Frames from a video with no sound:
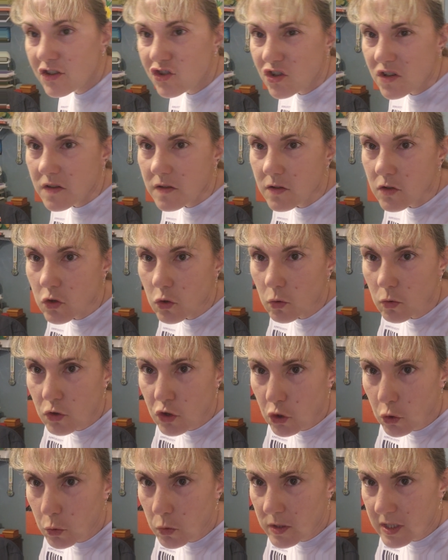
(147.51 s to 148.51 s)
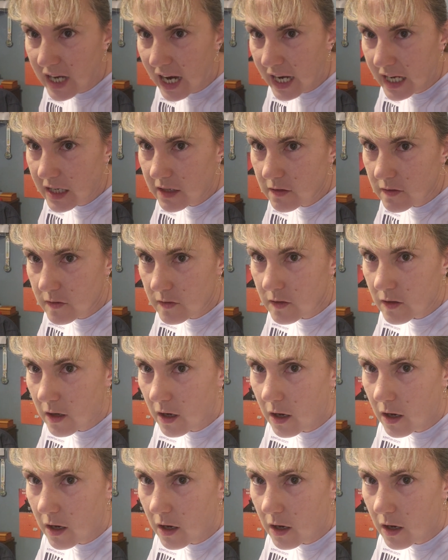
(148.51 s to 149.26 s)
just do two sides.